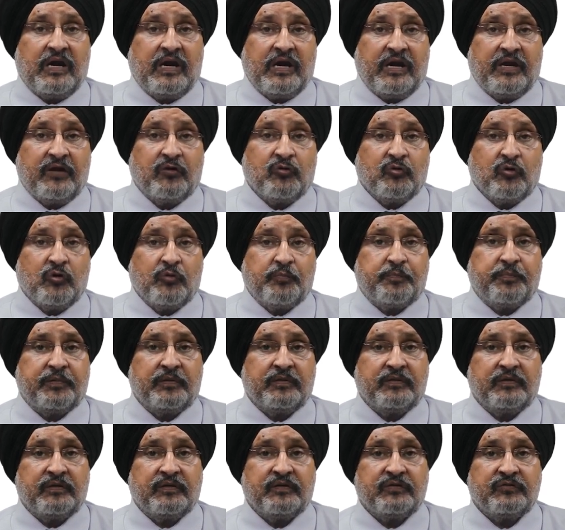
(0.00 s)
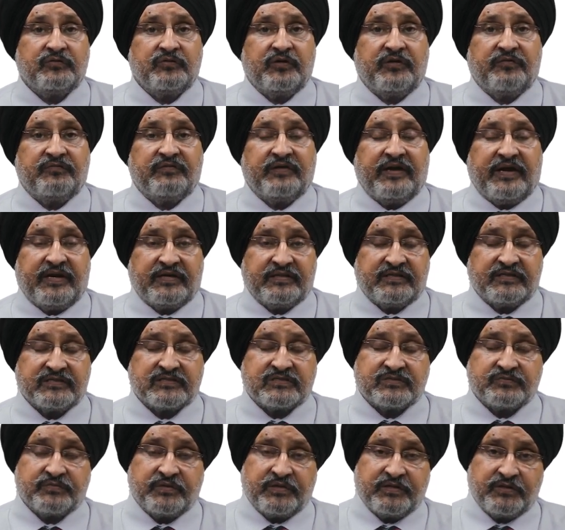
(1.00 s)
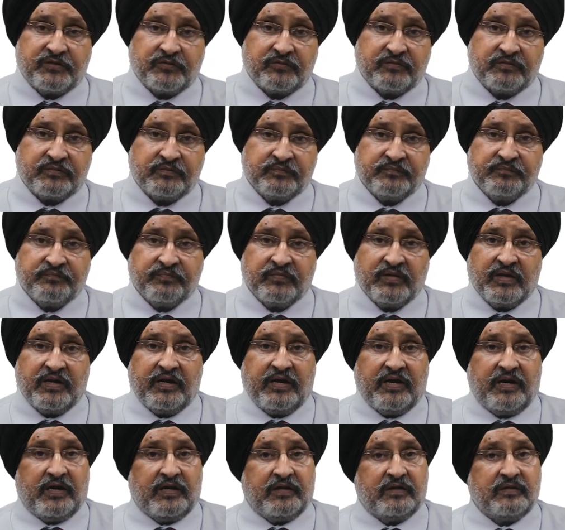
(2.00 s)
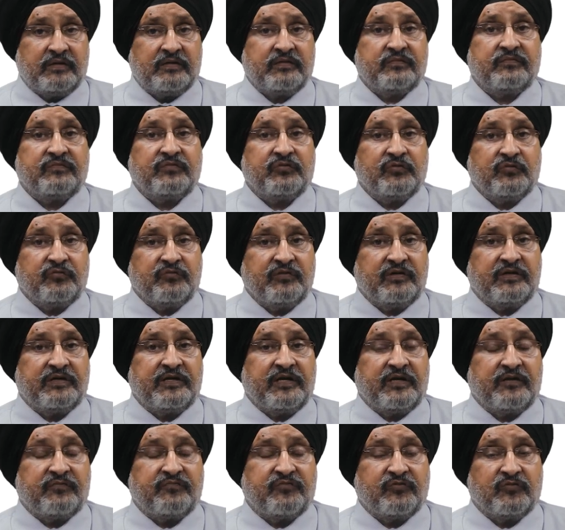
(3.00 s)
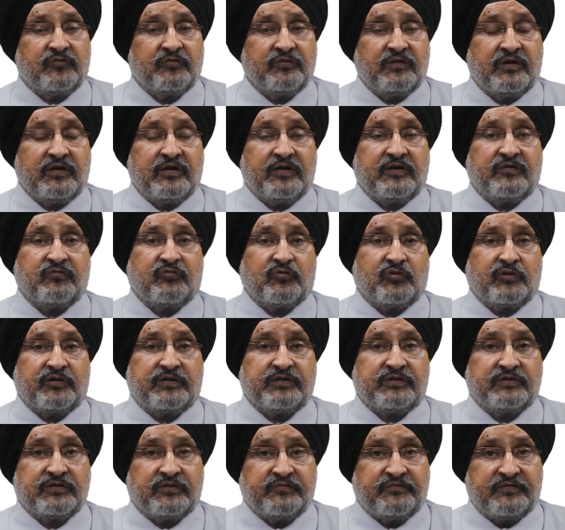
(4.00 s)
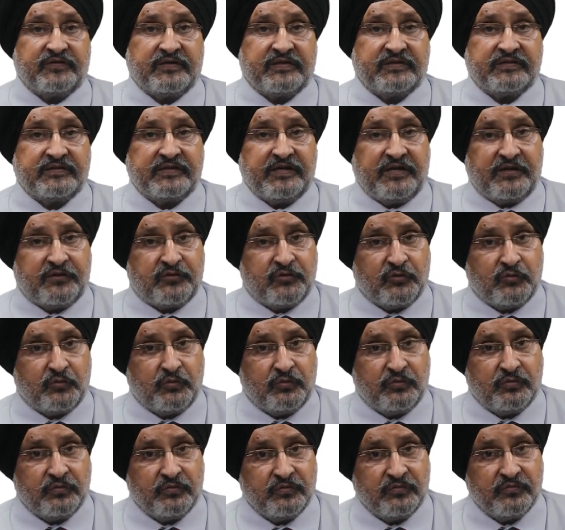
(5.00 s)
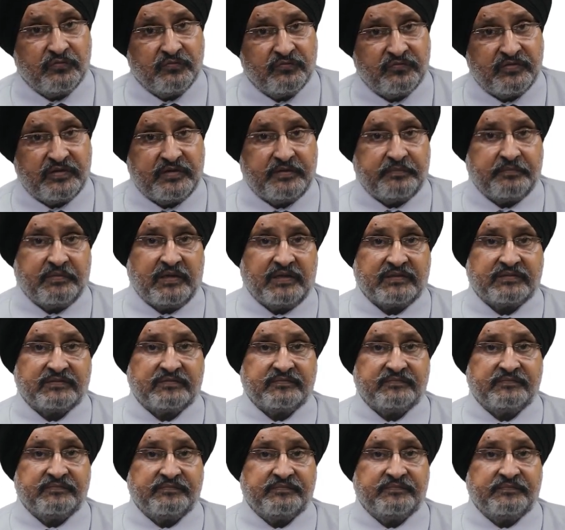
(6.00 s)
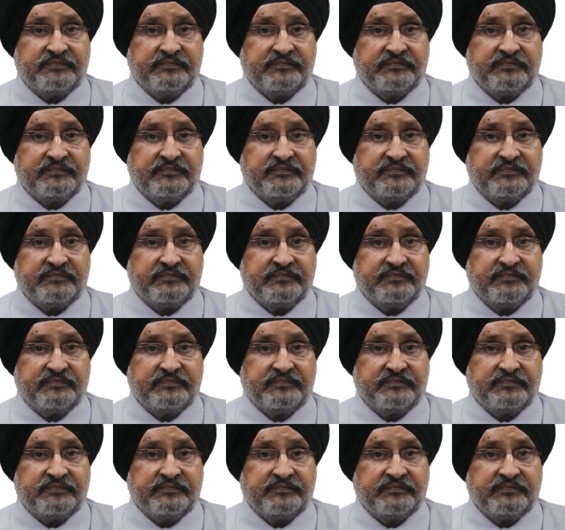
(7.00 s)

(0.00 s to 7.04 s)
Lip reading: I hope you have liked this video and you will take full advantage of it. Thank you very much.